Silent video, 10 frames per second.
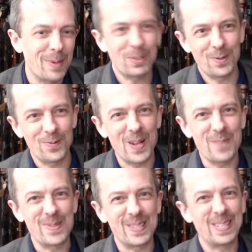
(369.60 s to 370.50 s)
the
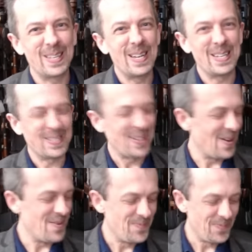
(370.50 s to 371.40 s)
developers can let us
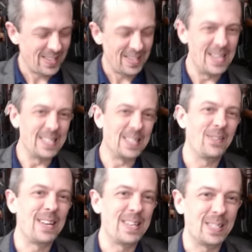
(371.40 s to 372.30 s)
know, is there
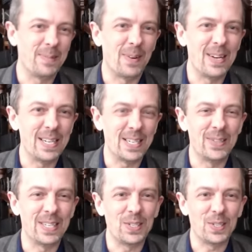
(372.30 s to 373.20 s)
any inspiration or
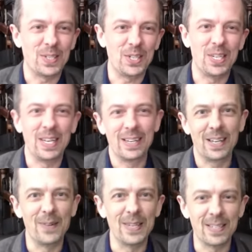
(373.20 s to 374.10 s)
is it just a sheer
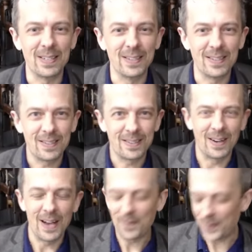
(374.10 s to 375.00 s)
coincidence?
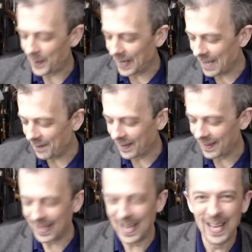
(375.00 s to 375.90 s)
I have to believe
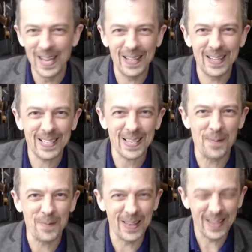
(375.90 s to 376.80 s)
that there's
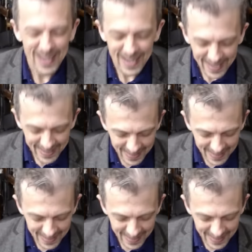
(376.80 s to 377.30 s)
some some